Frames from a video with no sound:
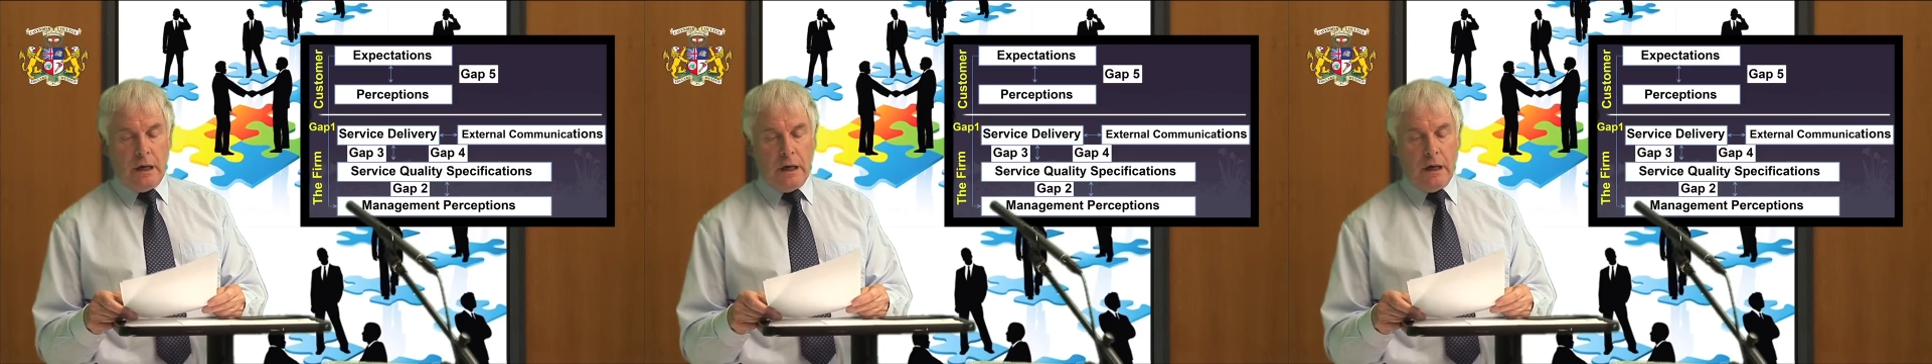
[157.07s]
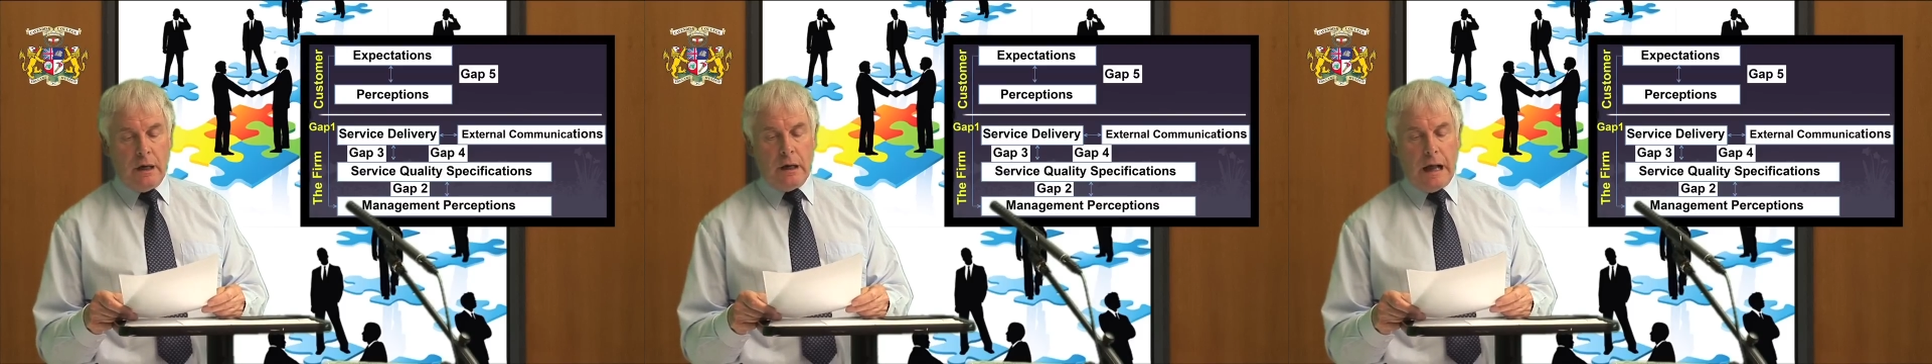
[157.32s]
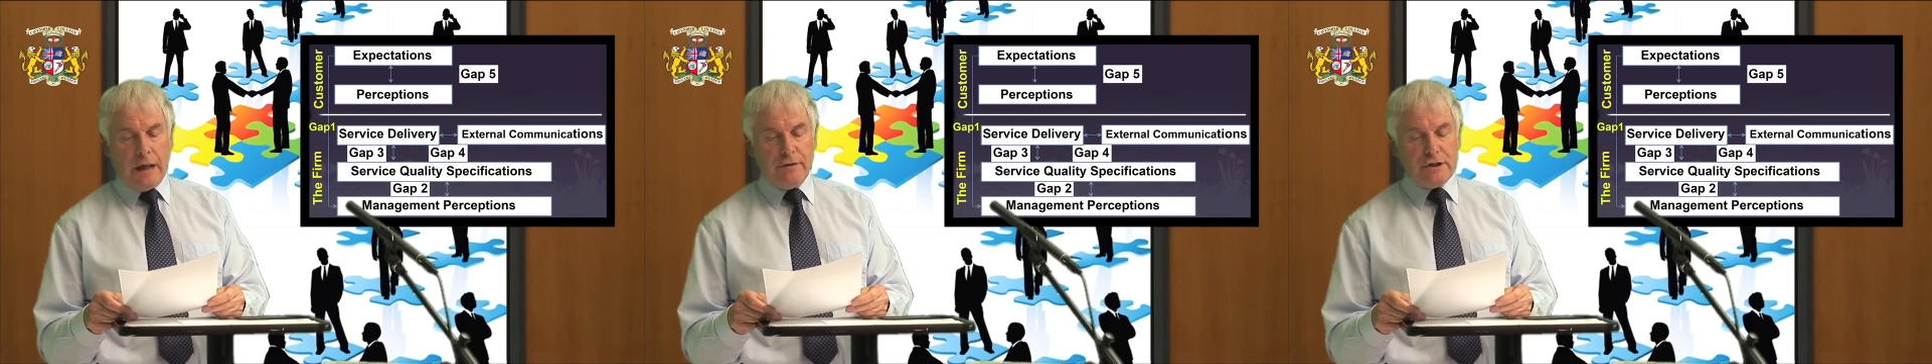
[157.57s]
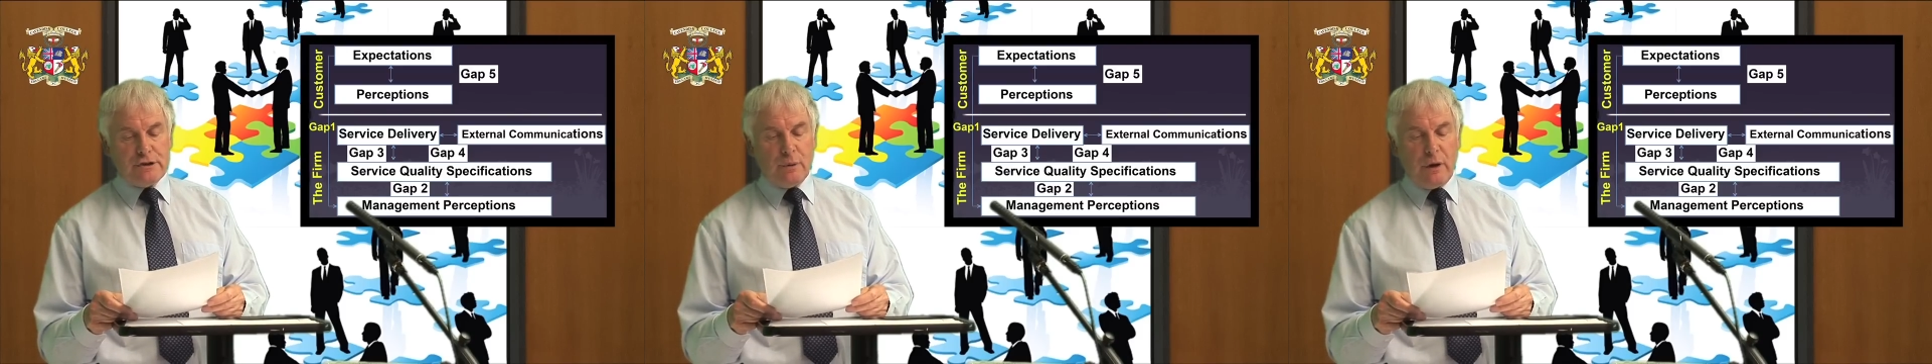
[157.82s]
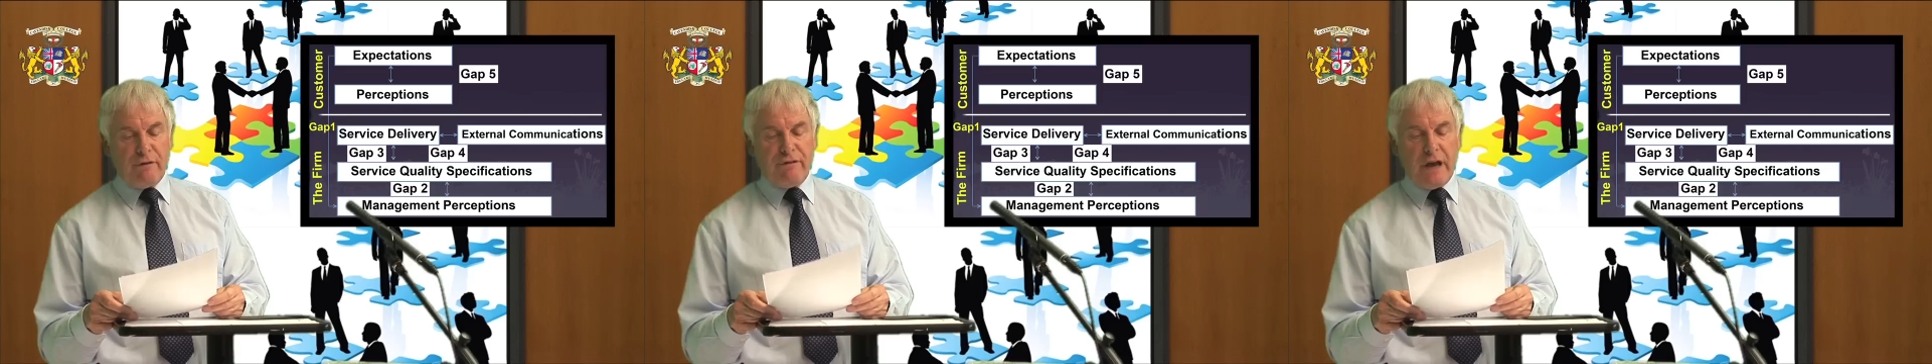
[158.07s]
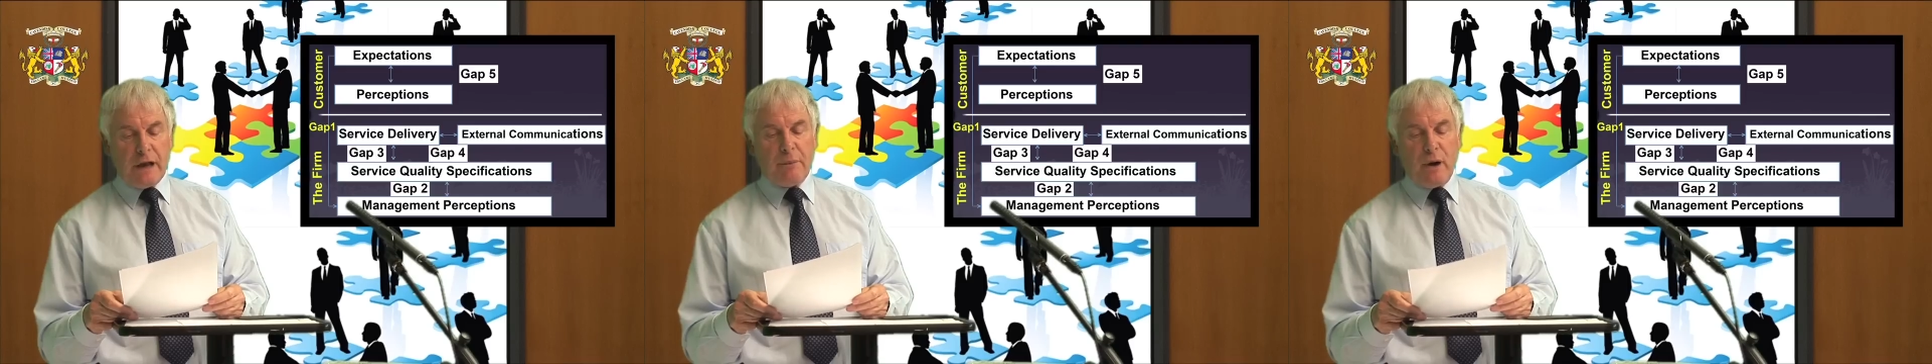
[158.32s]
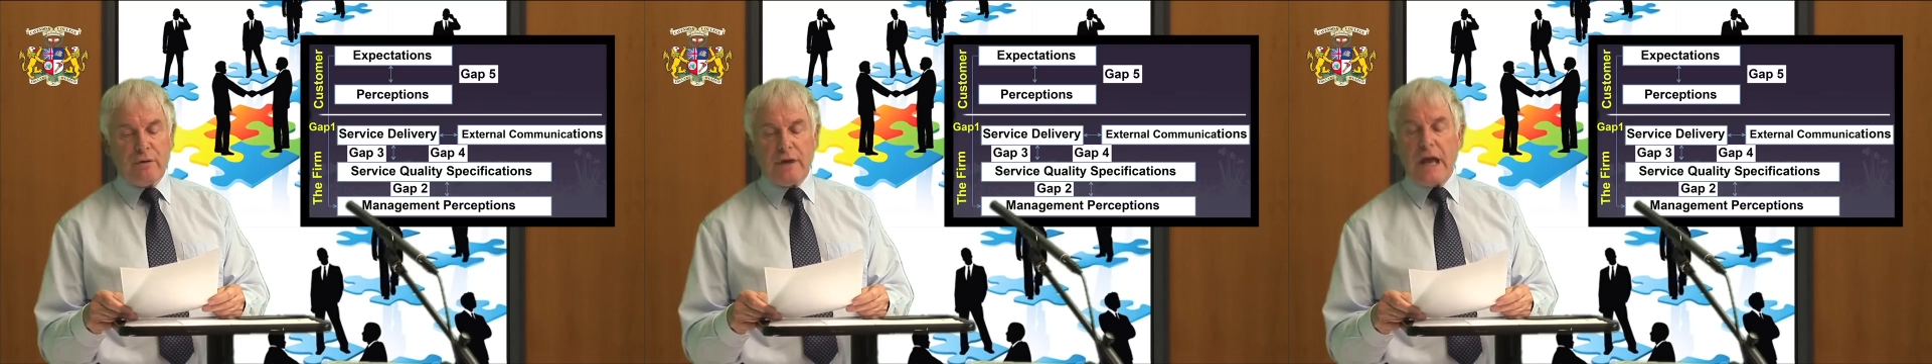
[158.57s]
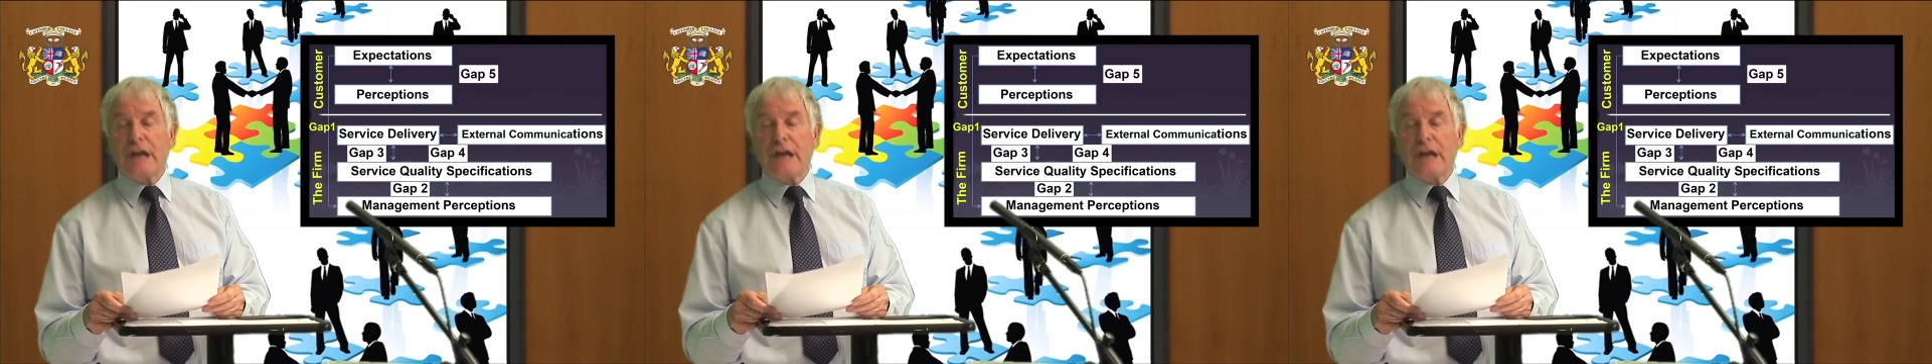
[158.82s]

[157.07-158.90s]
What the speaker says: and this will affect both